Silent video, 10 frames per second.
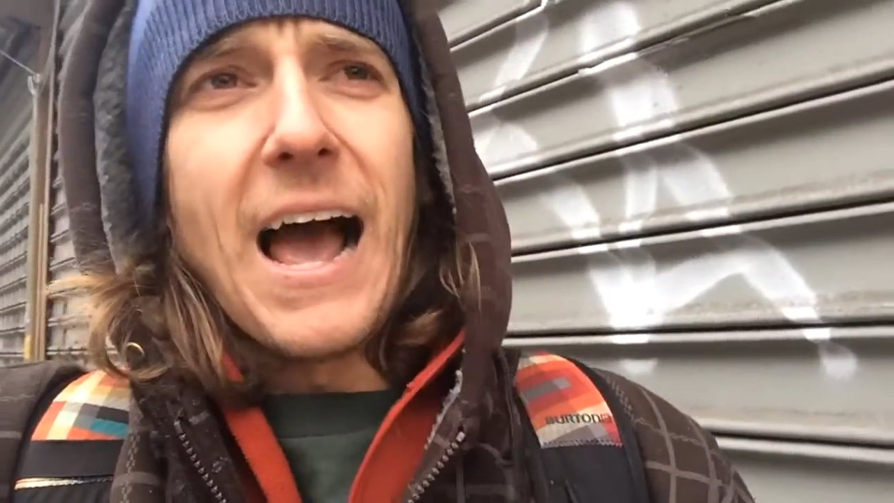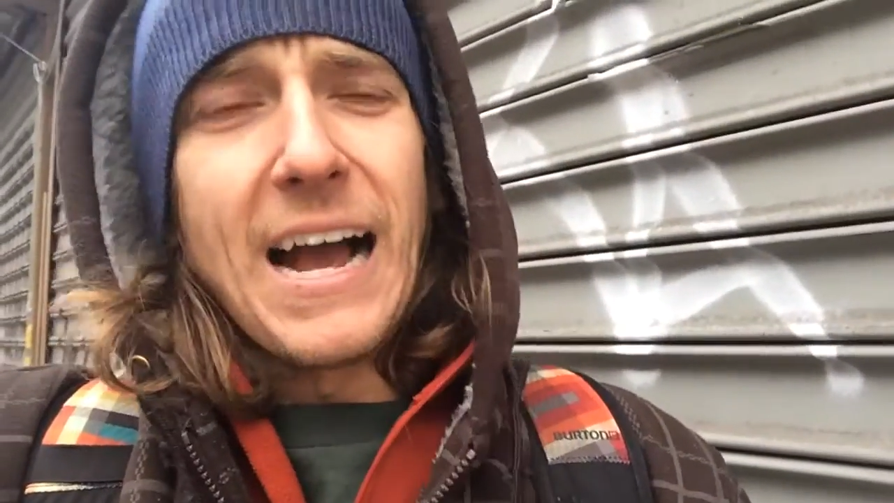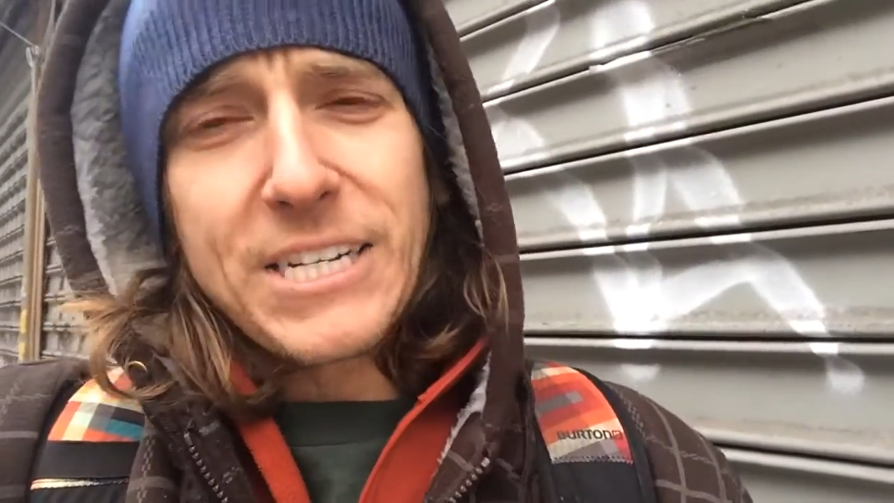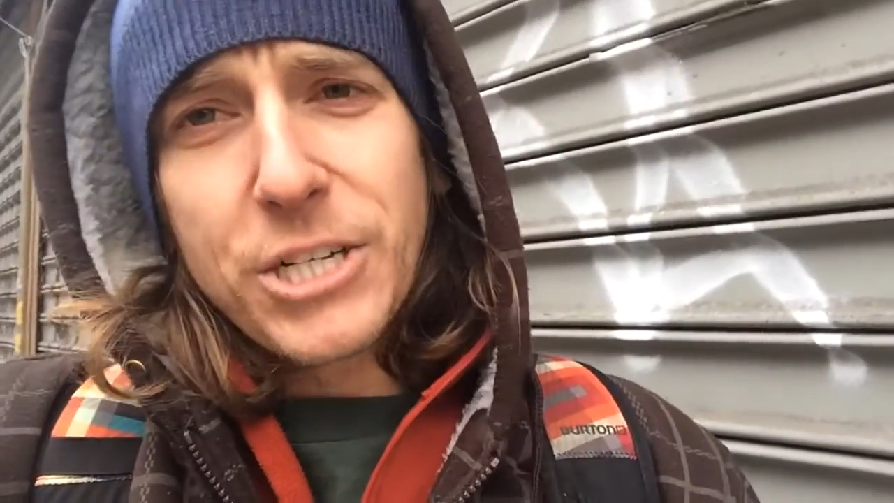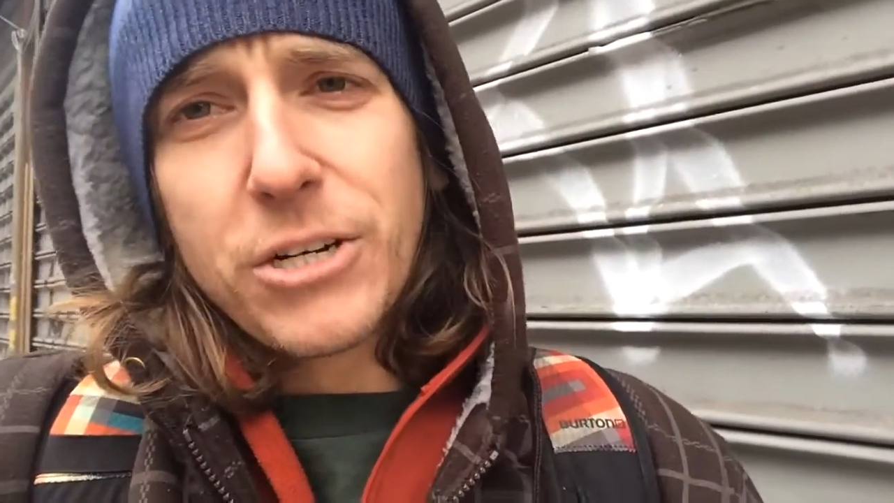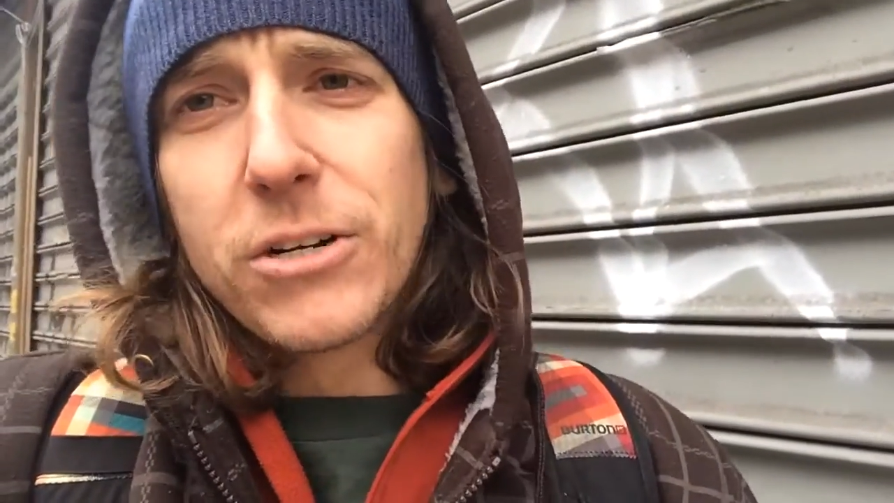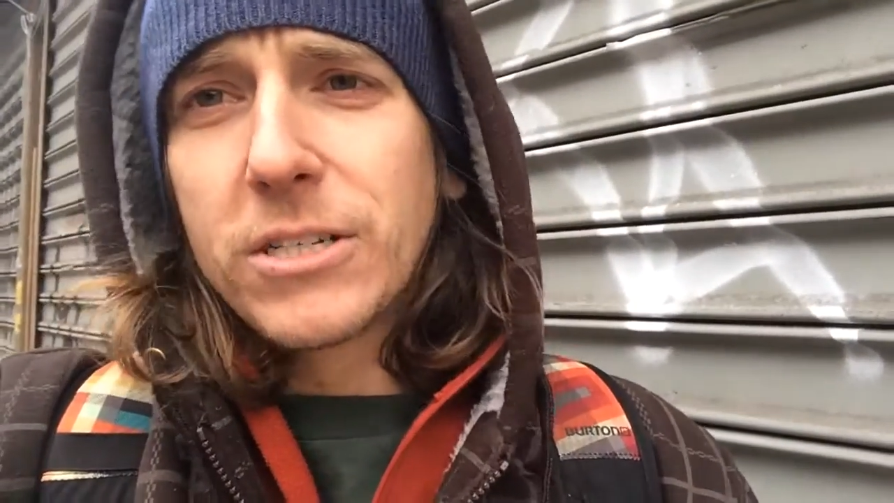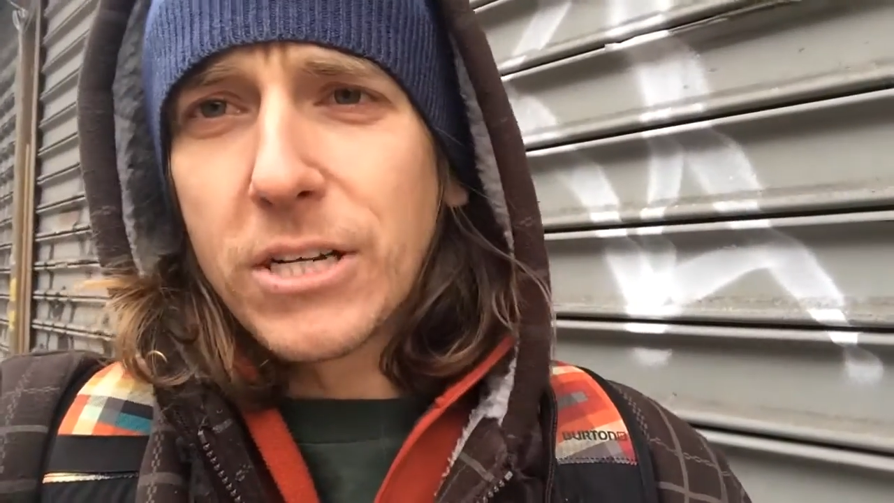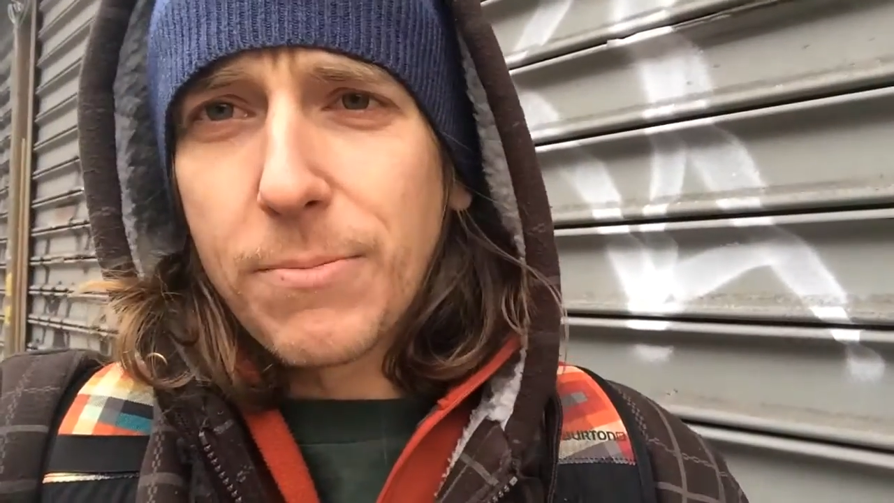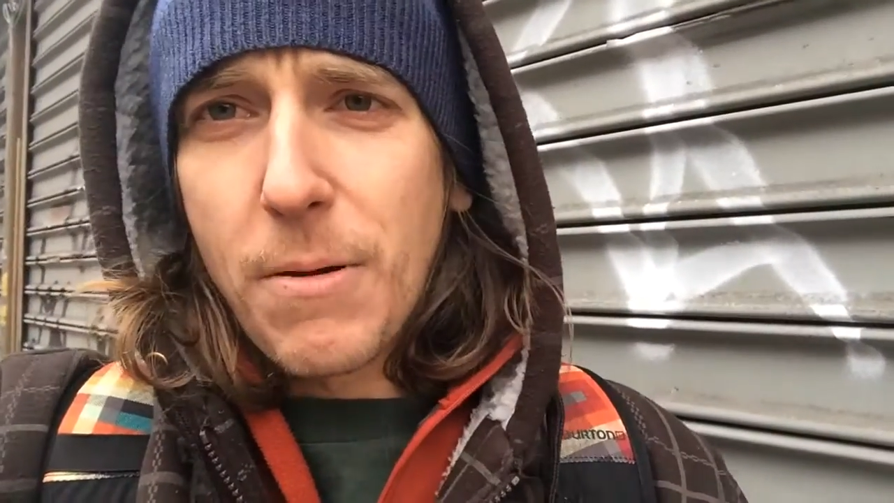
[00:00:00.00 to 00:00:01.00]
Actually, it only
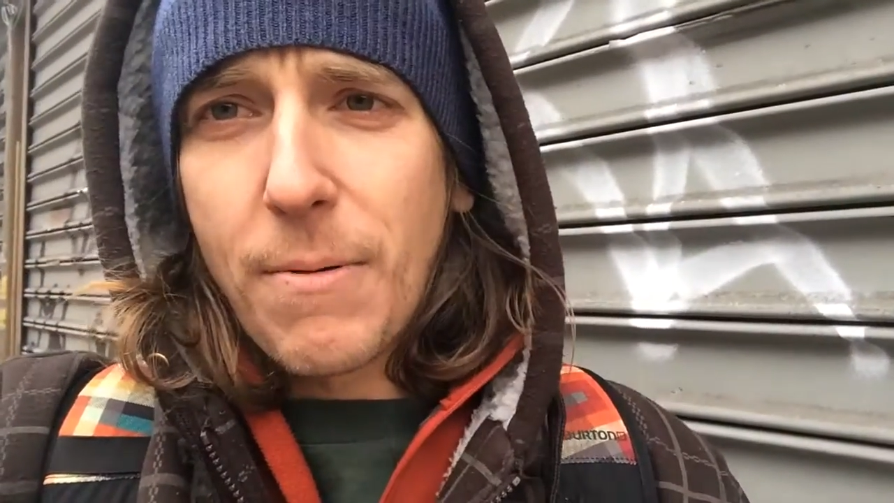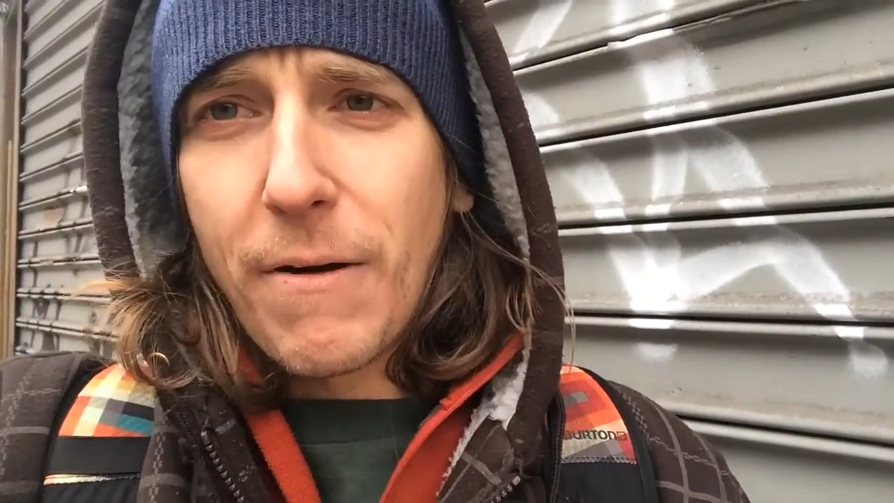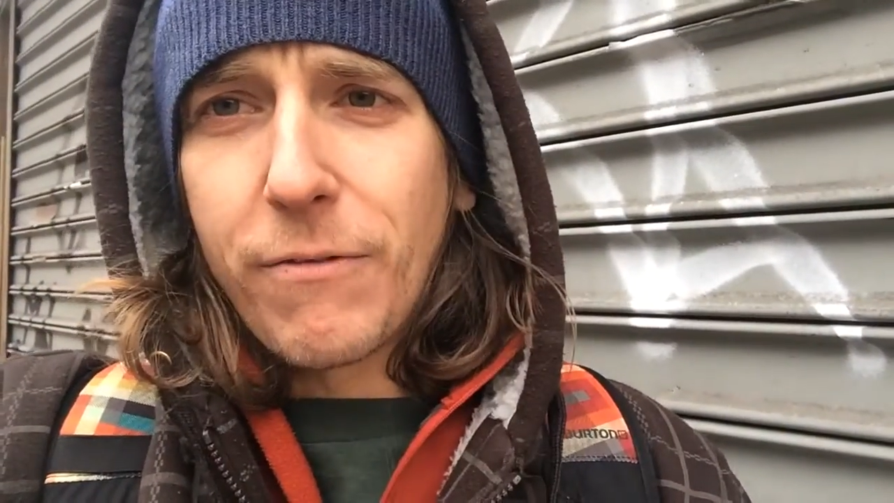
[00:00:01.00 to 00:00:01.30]
took me about